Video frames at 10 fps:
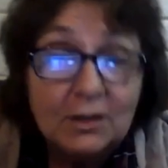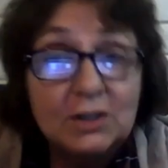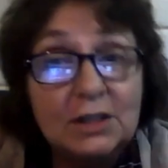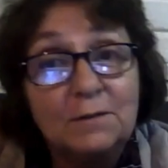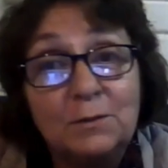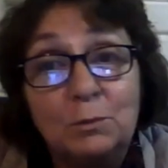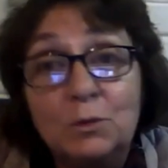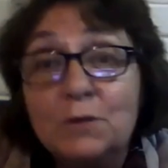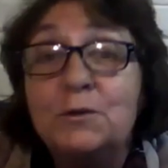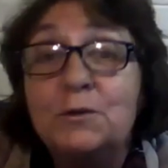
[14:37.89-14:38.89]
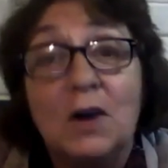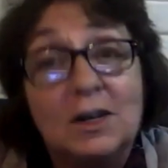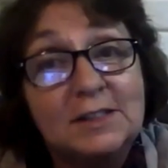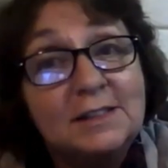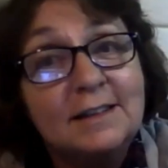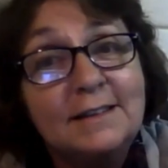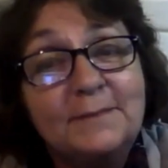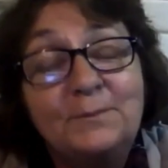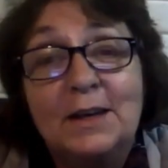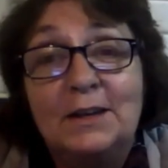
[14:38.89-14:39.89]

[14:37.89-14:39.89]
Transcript: You should have moved faster.